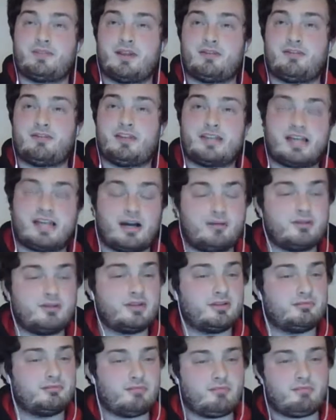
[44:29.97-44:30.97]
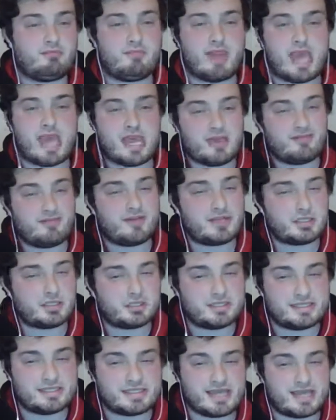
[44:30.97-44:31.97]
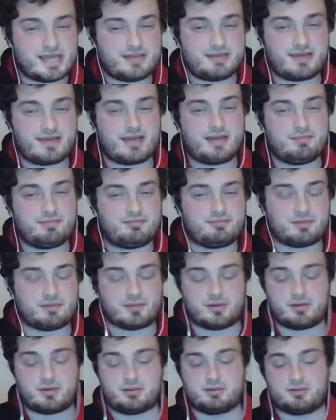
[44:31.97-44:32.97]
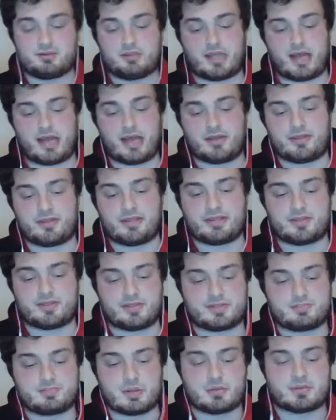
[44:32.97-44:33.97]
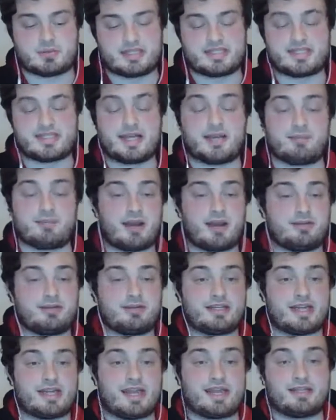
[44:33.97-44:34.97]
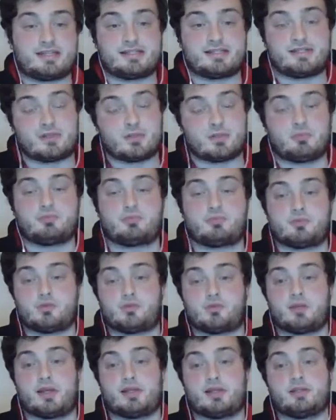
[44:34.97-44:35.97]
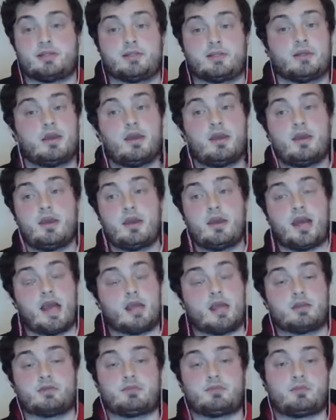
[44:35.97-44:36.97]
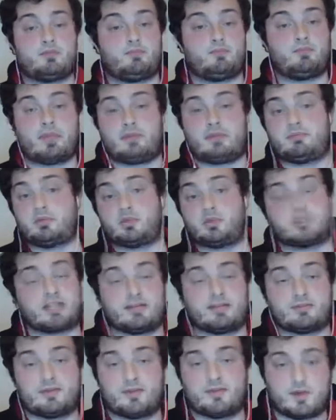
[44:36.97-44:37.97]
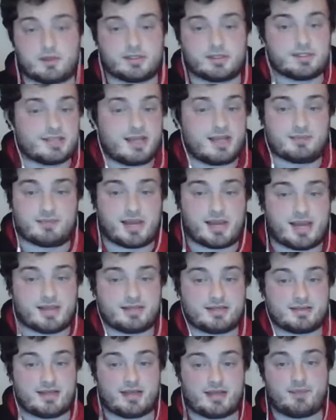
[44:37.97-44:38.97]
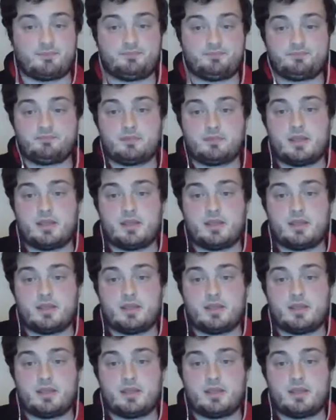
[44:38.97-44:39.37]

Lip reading: I think Calvert-Lewin may eventually take that, but I think at this moment in time, Harry Kane is the number 1 striker, and people just have to fall in line behind that.